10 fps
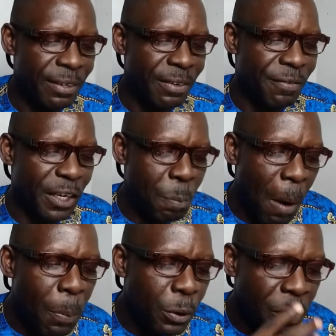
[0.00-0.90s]
for the
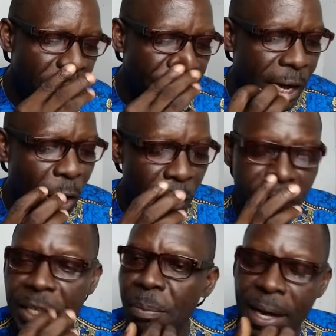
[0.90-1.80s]
purpose of
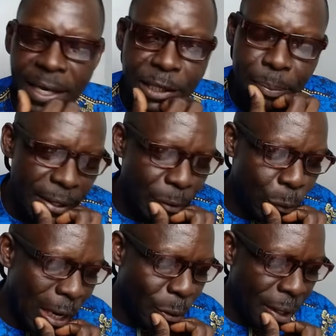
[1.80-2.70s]
conflict management, we
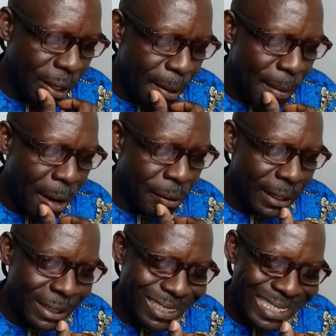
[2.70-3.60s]
are talking about the
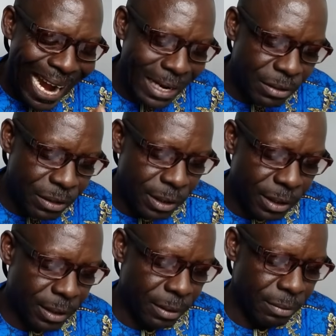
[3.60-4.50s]

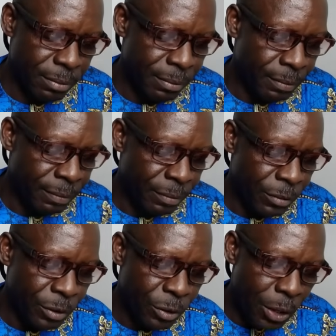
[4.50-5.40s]
styles.
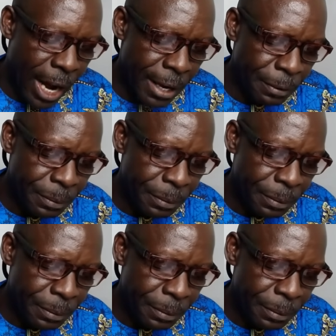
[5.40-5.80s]
All right?